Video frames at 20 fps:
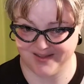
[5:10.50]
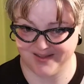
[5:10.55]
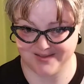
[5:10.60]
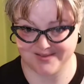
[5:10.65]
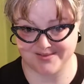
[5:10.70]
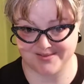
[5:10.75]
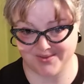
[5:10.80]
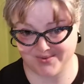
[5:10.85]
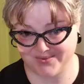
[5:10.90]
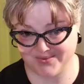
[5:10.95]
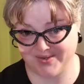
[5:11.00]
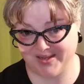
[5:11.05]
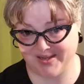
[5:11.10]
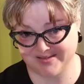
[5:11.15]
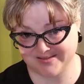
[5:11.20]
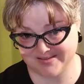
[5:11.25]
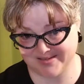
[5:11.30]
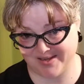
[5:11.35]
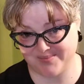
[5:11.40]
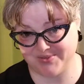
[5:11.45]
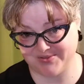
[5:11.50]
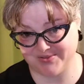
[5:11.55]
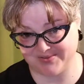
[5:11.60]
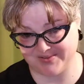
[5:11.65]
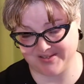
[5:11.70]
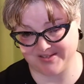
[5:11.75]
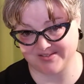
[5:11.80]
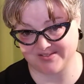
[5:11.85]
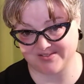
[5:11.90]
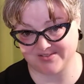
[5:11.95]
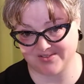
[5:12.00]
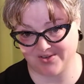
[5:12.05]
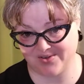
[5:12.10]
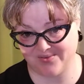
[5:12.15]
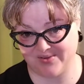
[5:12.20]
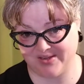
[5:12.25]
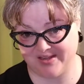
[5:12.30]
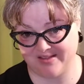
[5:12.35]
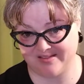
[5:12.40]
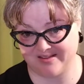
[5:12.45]
so, next time you see a
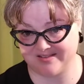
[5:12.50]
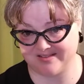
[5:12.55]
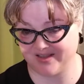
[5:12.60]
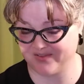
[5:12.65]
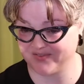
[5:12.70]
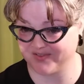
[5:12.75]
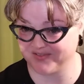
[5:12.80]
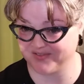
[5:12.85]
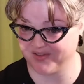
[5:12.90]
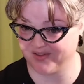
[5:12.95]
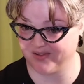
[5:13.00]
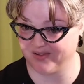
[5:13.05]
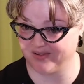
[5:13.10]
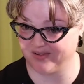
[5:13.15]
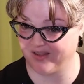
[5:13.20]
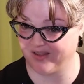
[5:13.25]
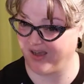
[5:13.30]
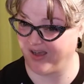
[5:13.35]
survey that sounds a little